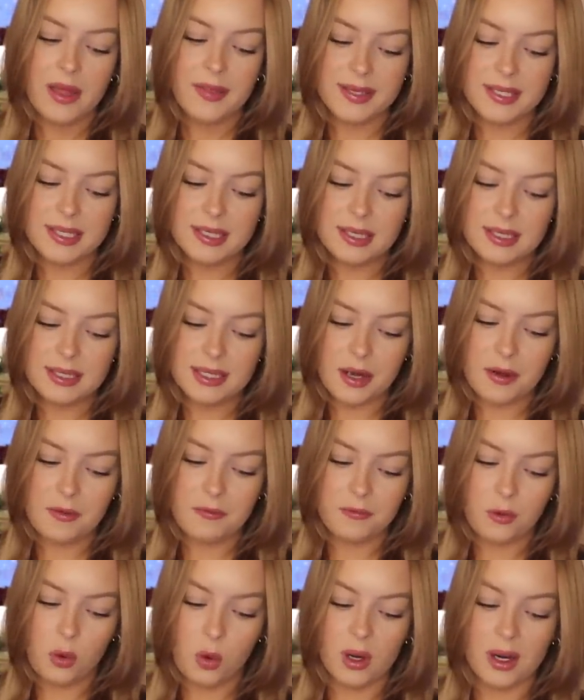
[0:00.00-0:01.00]
This is a set
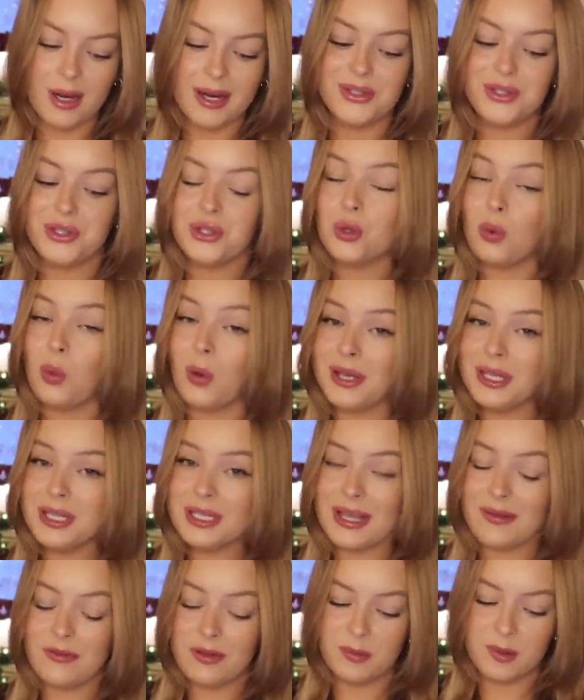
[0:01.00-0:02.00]
of four. It's
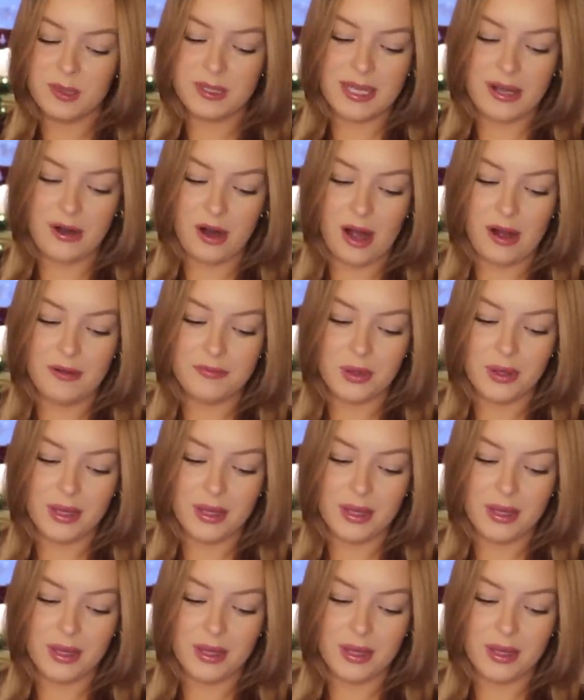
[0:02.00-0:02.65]
27% off.